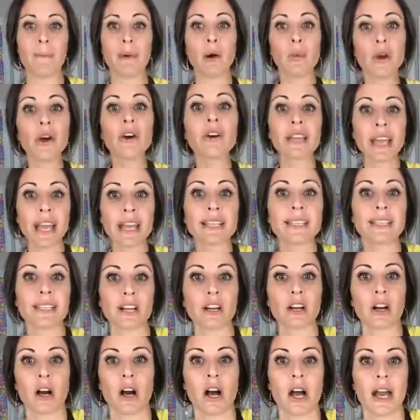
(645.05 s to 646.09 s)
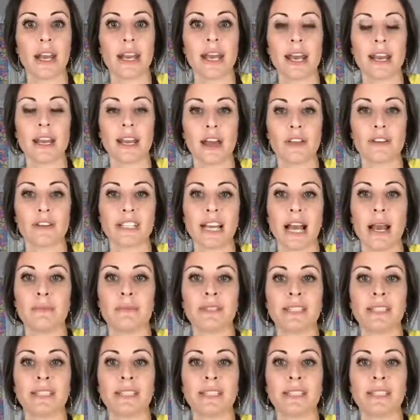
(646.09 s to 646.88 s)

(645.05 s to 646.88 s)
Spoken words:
But we'll get Sarah on at another time.